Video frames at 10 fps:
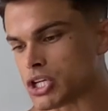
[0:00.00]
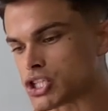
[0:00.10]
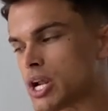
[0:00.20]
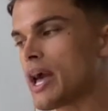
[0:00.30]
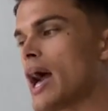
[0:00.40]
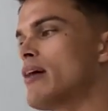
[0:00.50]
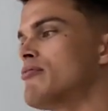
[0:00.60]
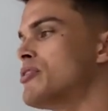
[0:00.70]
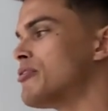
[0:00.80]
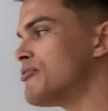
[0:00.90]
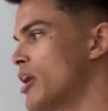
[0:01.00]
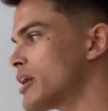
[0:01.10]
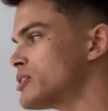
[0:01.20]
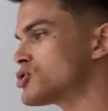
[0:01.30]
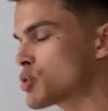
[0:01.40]
Should I have the
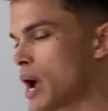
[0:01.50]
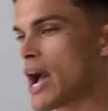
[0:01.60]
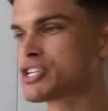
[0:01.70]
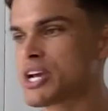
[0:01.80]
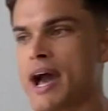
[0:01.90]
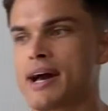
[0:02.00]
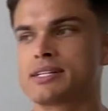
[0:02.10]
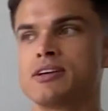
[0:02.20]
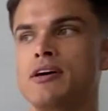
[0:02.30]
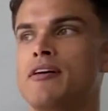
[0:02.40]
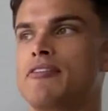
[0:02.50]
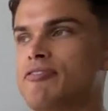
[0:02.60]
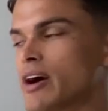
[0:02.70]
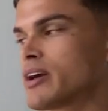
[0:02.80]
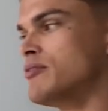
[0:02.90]
fucking trash ass
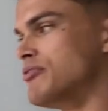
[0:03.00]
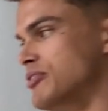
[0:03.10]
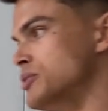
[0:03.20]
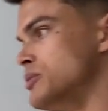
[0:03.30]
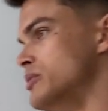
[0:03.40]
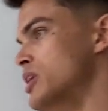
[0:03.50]
fucking food?